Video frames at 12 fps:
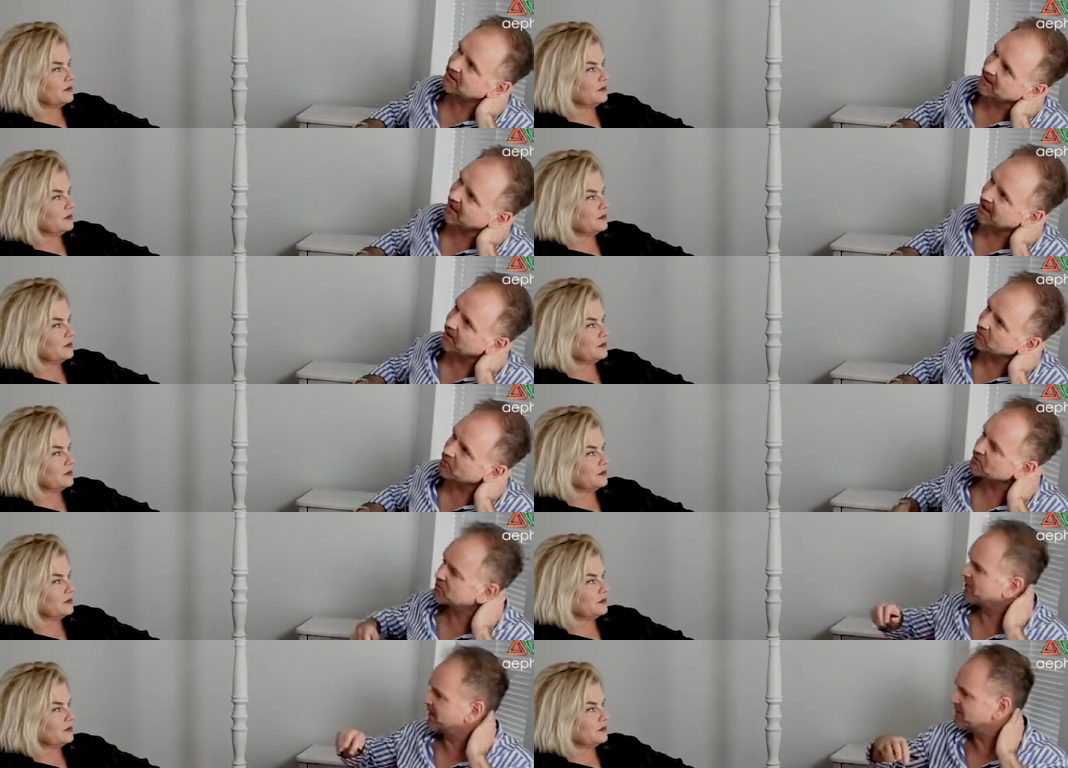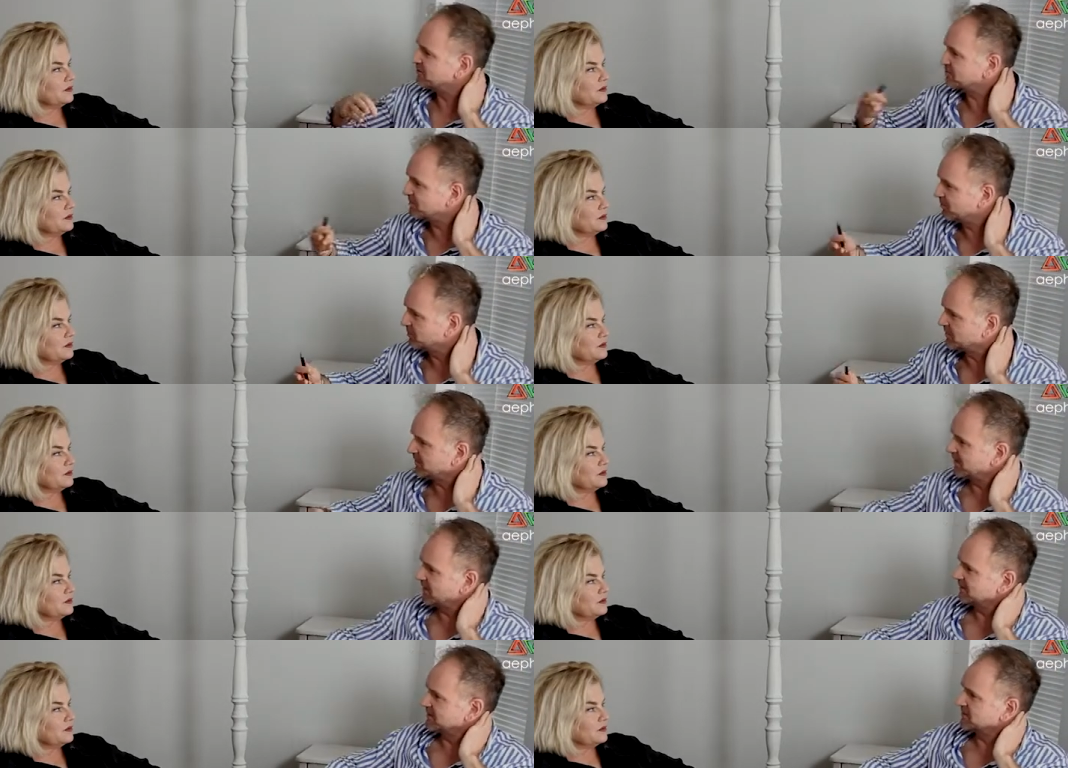Speaker 1: how, what's your entry point
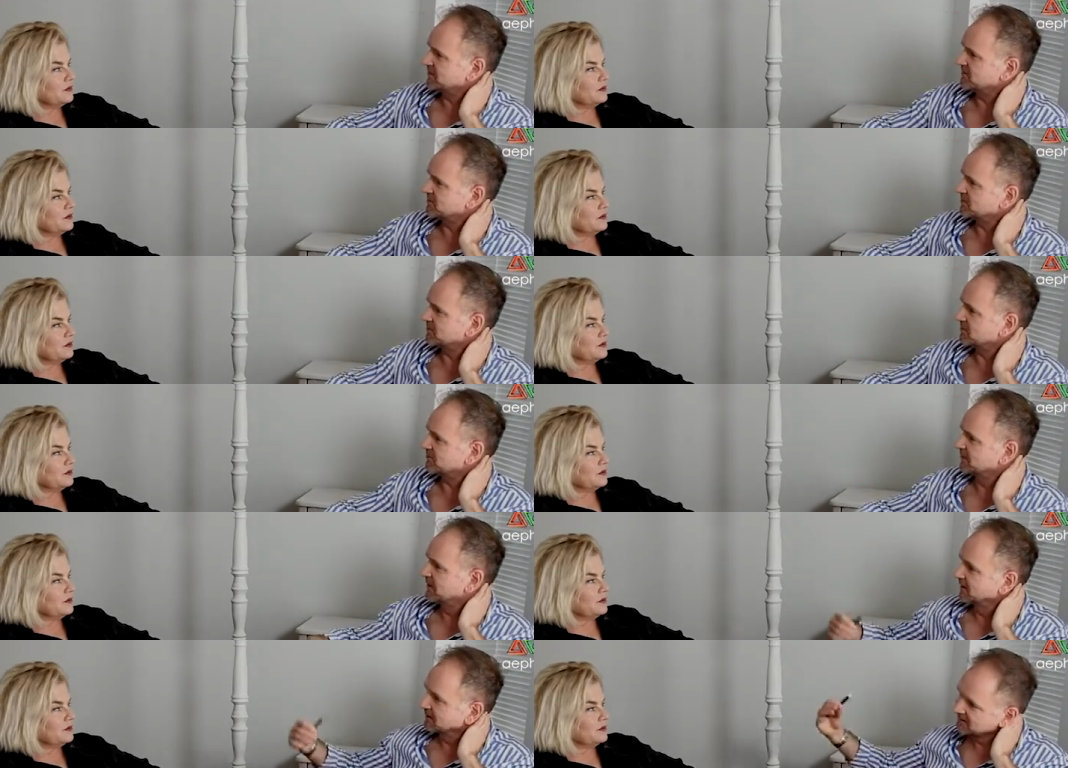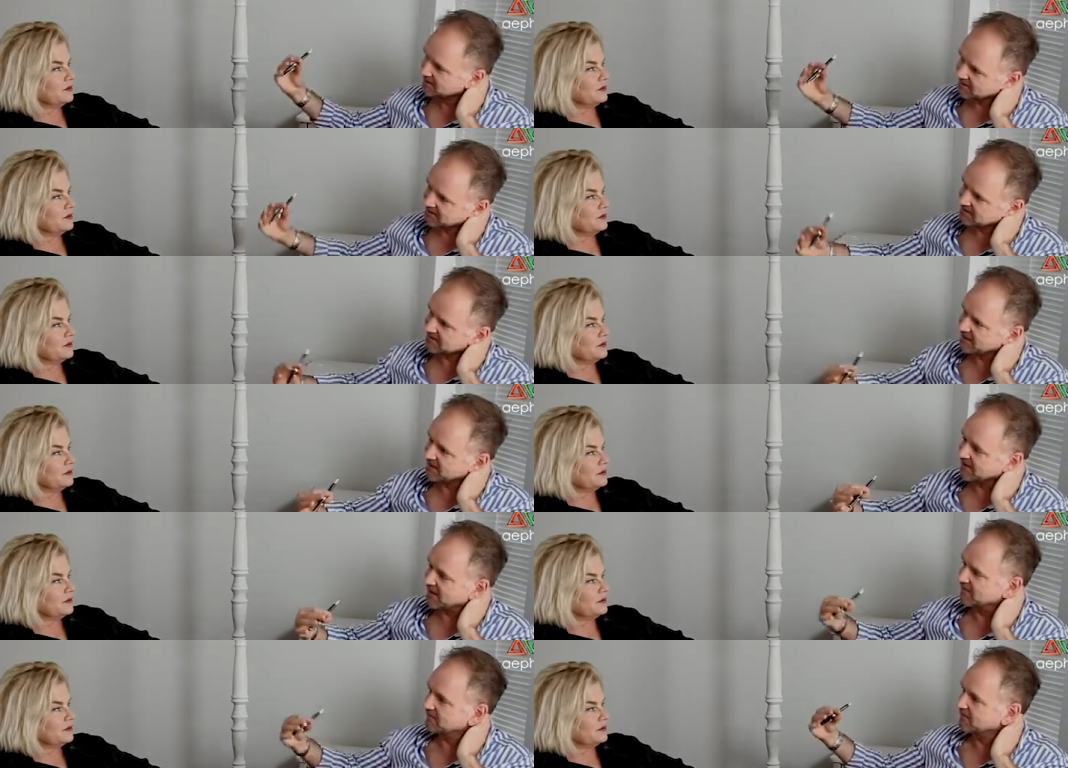there in terms of starting to get
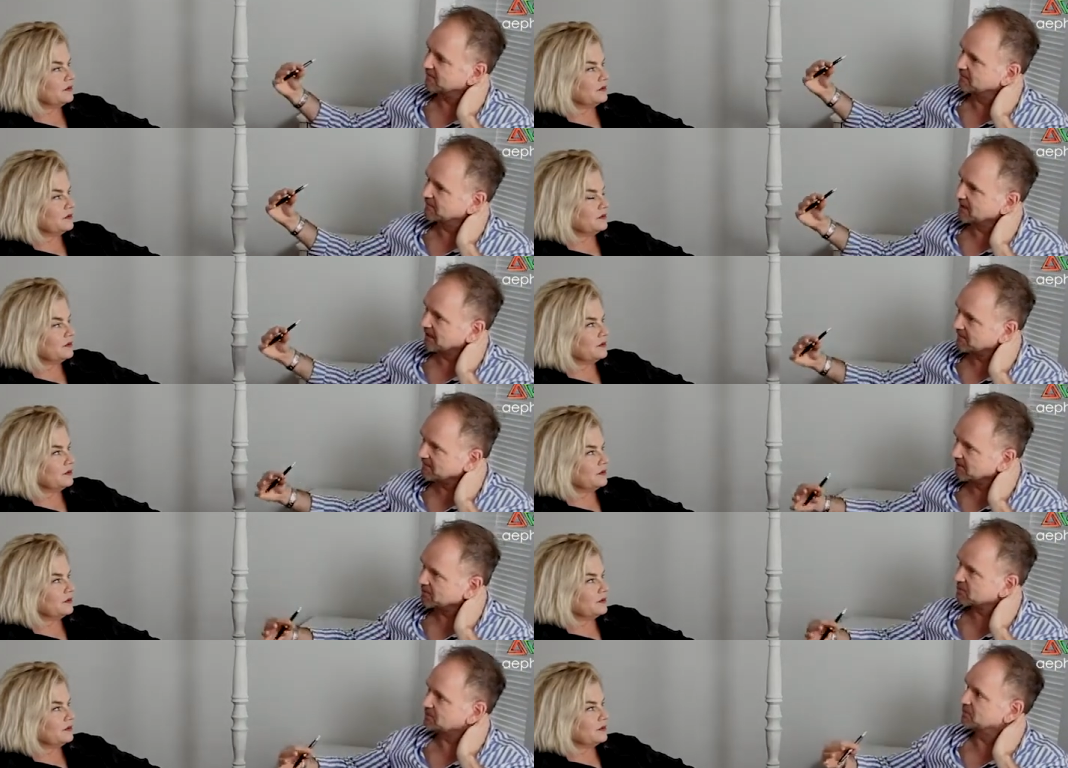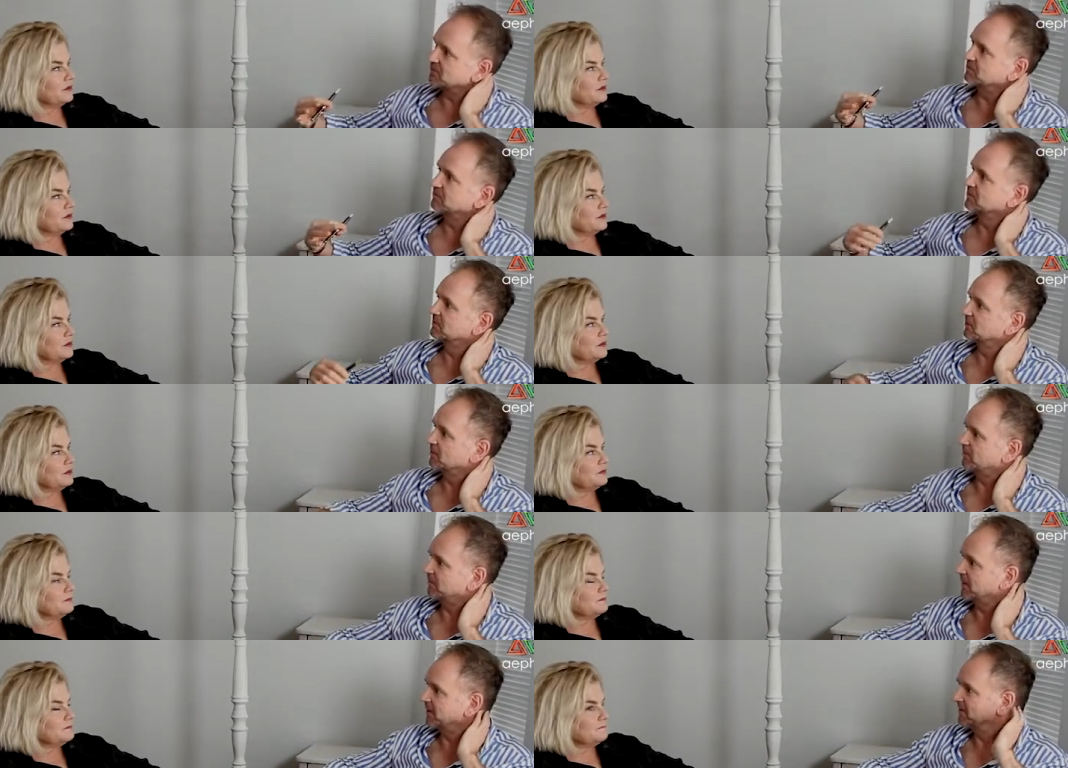that, that emotional
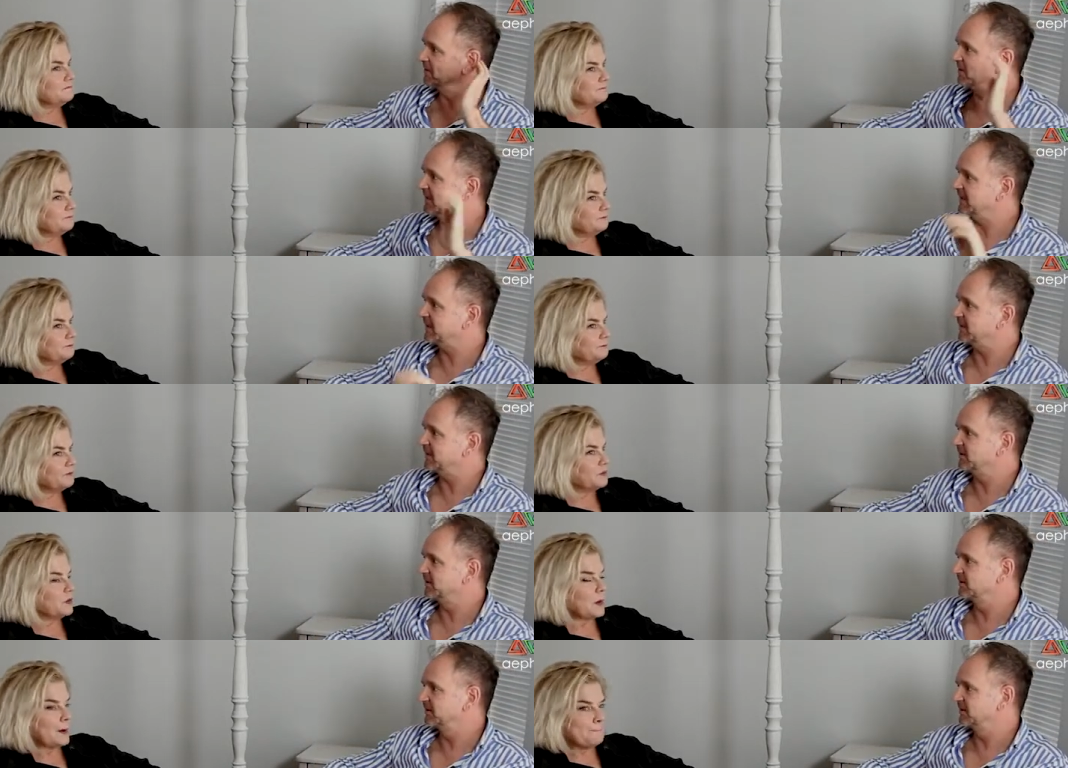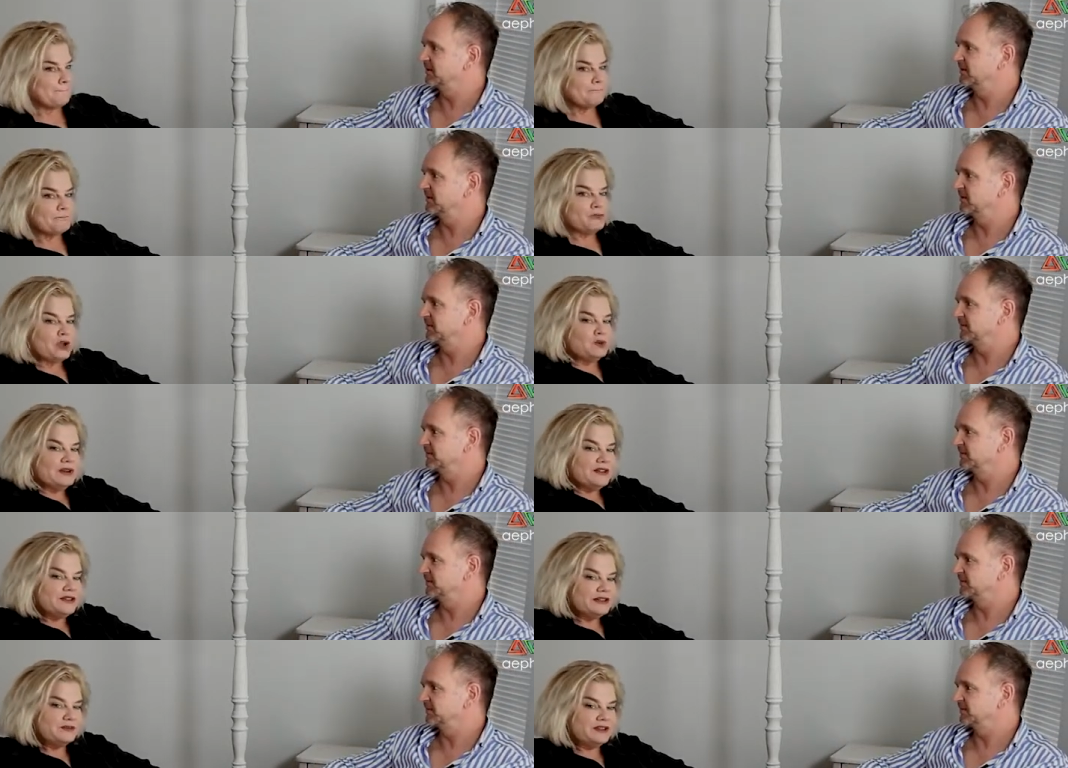
Speaker 2: component mm. in? Well, I
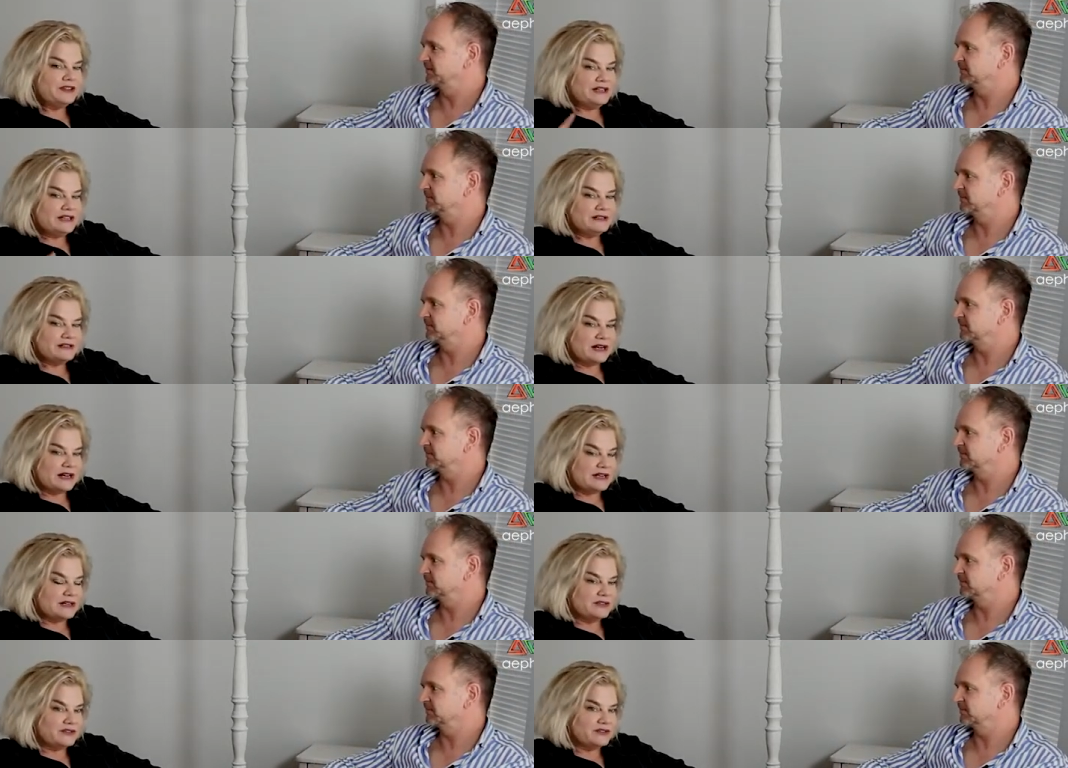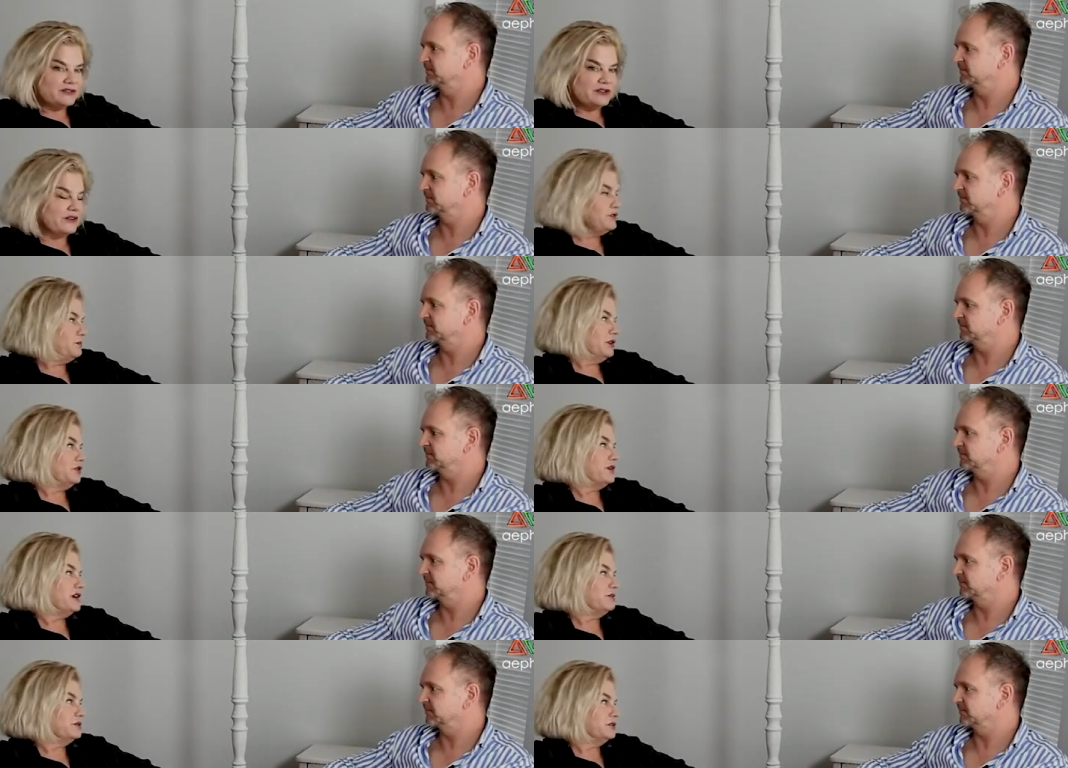think with these guys, you have to be
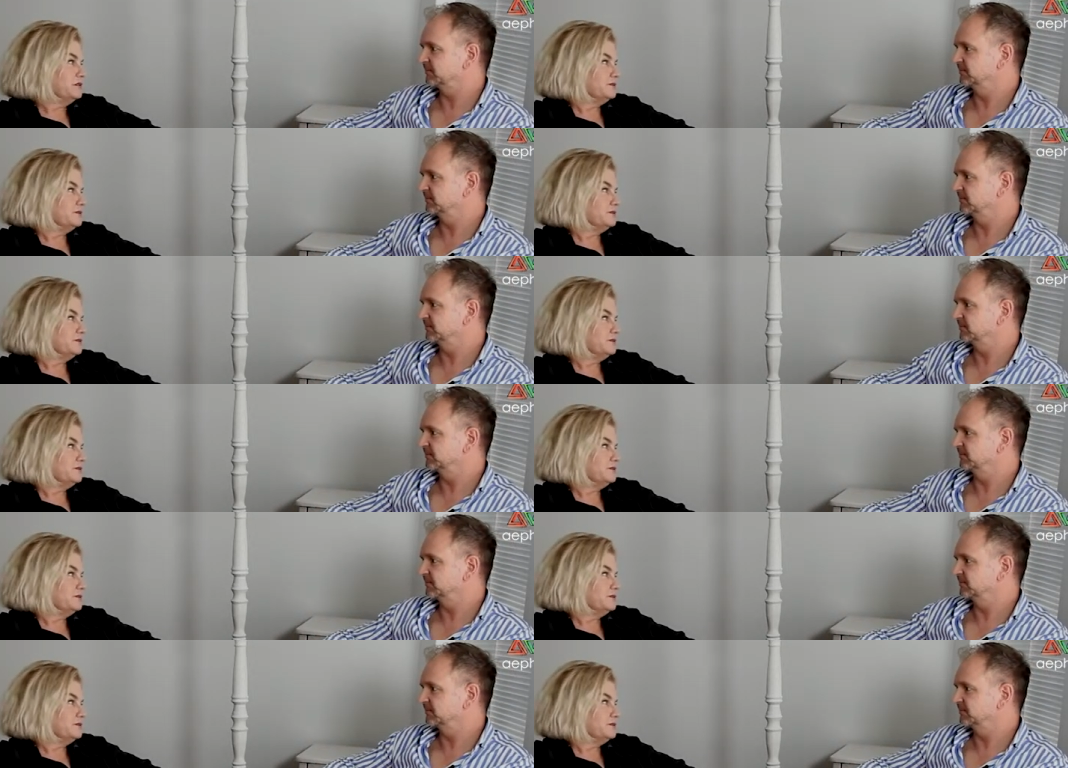credible.